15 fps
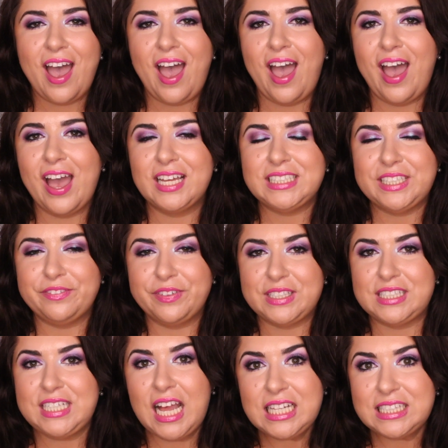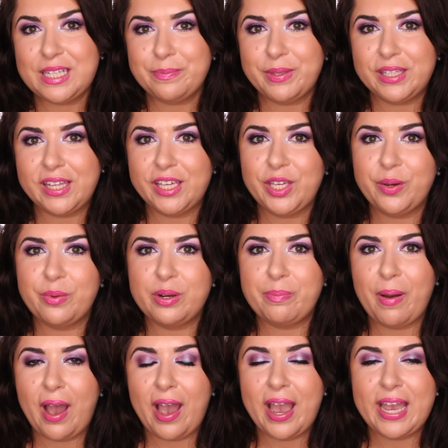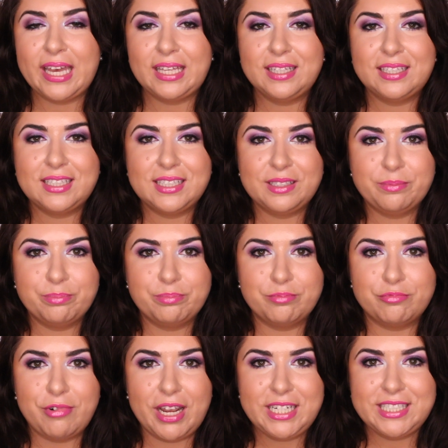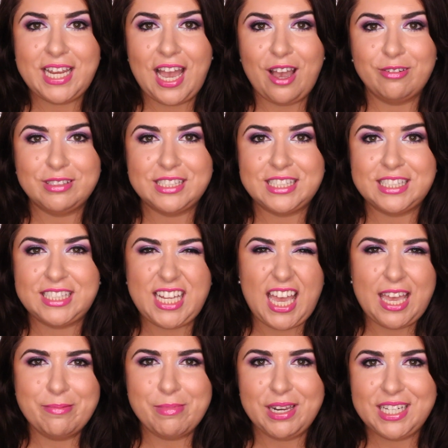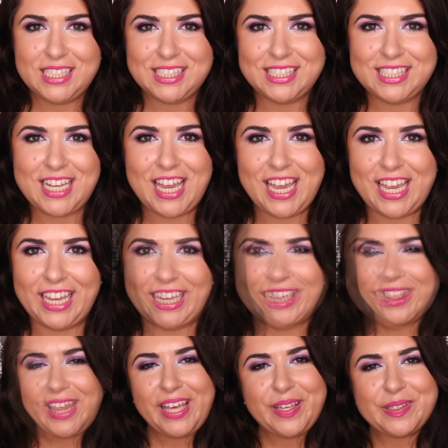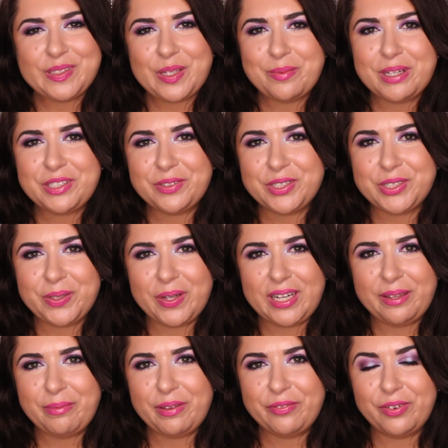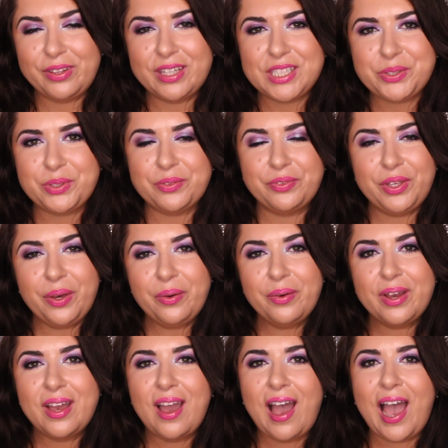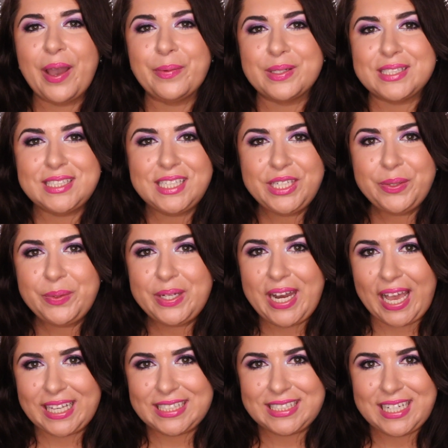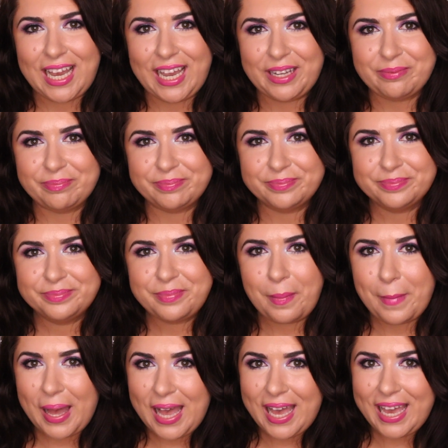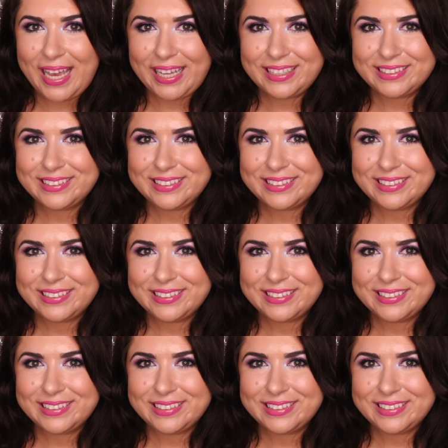And if it's not something that you would buy, write down, stay money stay. Thank you so much for joining me for this review. I will see you next time. Bye.